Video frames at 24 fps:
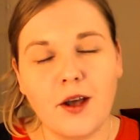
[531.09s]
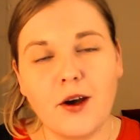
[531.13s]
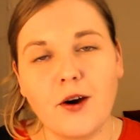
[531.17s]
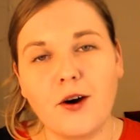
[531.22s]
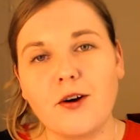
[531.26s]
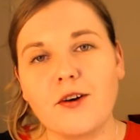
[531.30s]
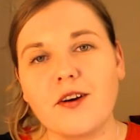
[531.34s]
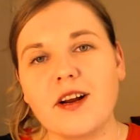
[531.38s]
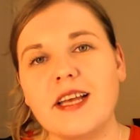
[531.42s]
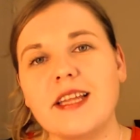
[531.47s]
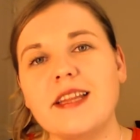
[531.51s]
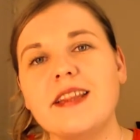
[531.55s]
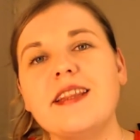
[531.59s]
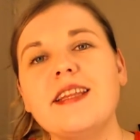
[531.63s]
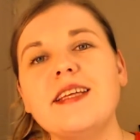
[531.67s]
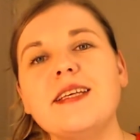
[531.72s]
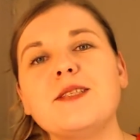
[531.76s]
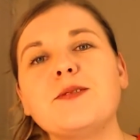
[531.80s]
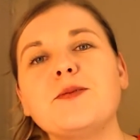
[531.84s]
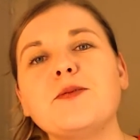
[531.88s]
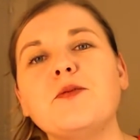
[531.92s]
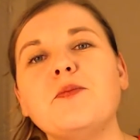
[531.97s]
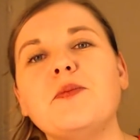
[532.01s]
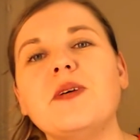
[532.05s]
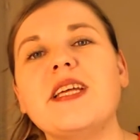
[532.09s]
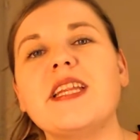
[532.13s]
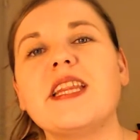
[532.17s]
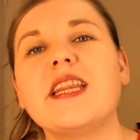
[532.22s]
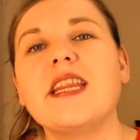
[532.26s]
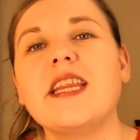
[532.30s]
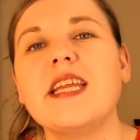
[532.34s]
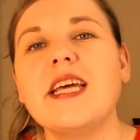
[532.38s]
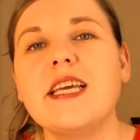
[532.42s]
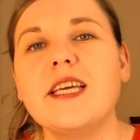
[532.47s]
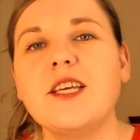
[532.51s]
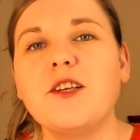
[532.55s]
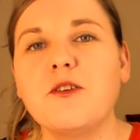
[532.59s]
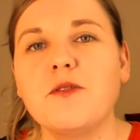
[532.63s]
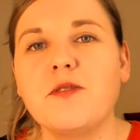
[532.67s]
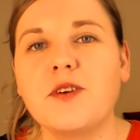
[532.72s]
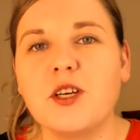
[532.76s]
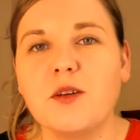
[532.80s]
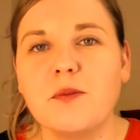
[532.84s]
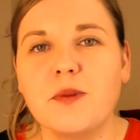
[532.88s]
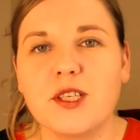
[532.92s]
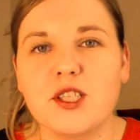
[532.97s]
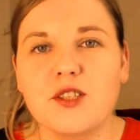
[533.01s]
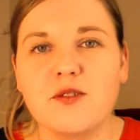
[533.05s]
Alright, this would be it. Thank you
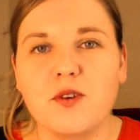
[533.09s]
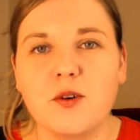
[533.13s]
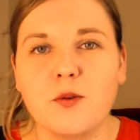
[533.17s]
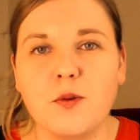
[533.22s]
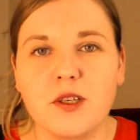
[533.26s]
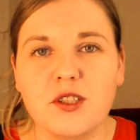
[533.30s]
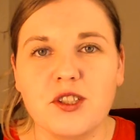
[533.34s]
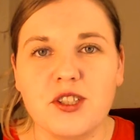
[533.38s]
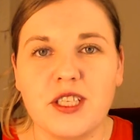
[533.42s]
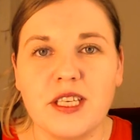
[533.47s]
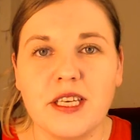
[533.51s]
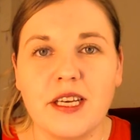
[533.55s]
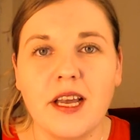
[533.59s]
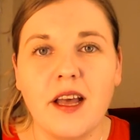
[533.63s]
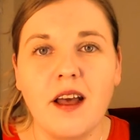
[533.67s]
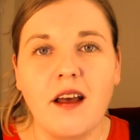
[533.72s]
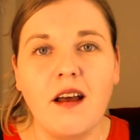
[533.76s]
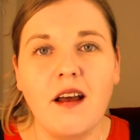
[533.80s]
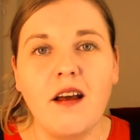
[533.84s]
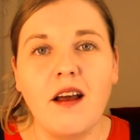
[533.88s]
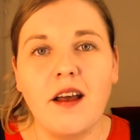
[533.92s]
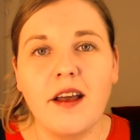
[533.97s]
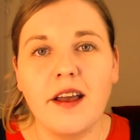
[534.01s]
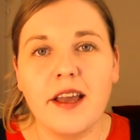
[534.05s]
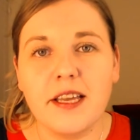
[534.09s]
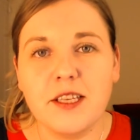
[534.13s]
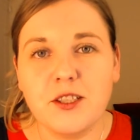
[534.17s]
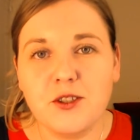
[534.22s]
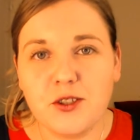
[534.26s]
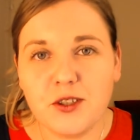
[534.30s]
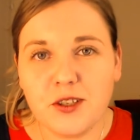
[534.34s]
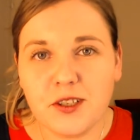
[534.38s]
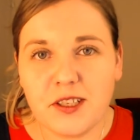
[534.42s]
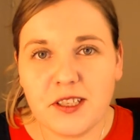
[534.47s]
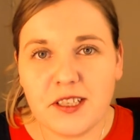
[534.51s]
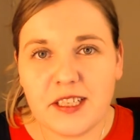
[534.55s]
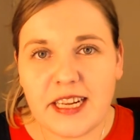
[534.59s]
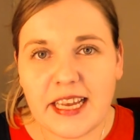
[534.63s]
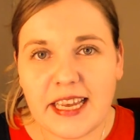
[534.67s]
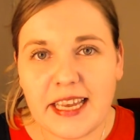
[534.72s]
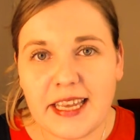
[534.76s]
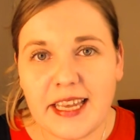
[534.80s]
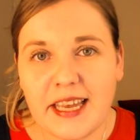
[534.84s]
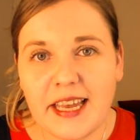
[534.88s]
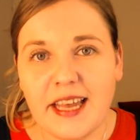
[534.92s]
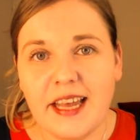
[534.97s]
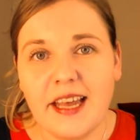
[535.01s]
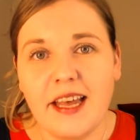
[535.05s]
very much for watching. Enjoy your
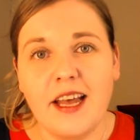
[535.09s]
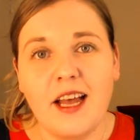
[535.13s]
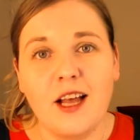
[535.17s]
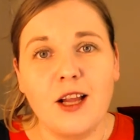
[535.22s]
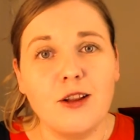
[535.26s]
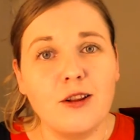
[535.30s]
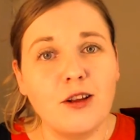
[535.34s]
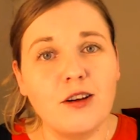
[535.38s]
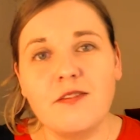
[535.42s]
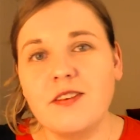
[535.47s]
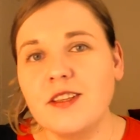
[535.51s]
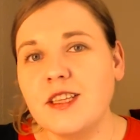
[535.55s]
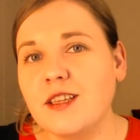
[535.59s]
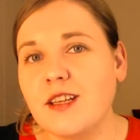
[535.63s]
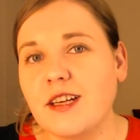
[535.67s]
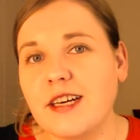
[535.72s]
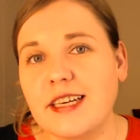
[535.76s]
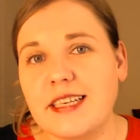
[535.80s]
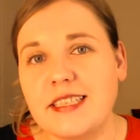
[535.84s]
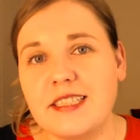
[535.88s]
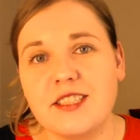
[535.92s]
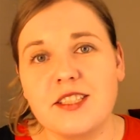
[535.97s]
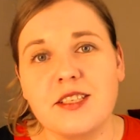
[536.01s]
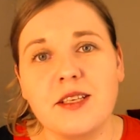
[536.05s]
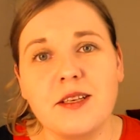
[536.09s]
day. Love and light,